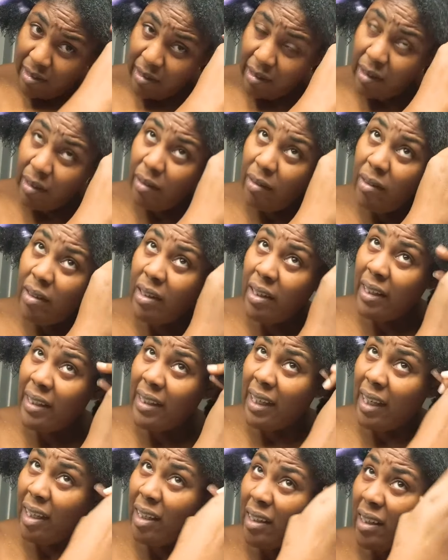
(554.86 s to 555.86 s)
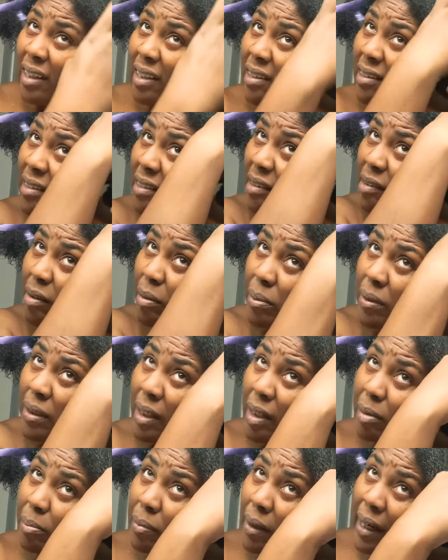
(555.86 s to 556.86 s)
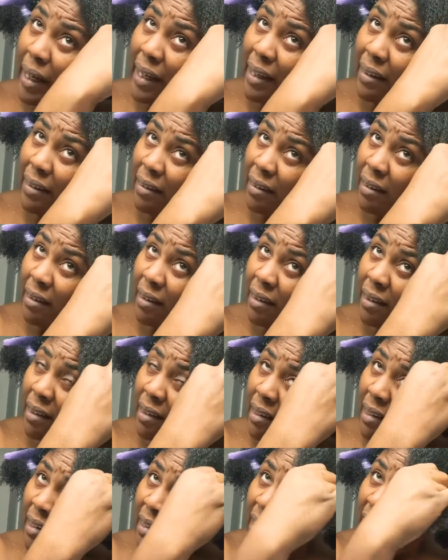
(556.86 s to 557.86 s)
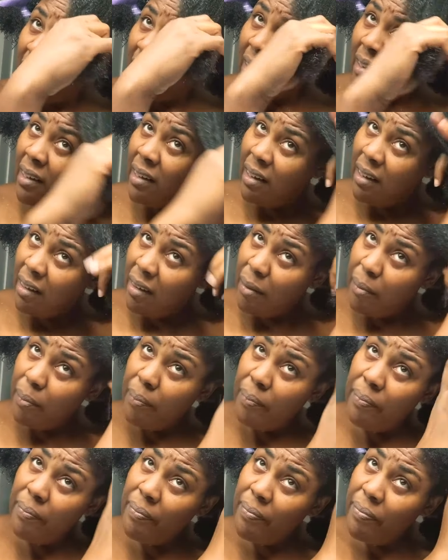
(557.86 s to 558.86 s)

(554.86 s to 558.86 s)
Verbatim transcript: so I can't get too upset by it. Um,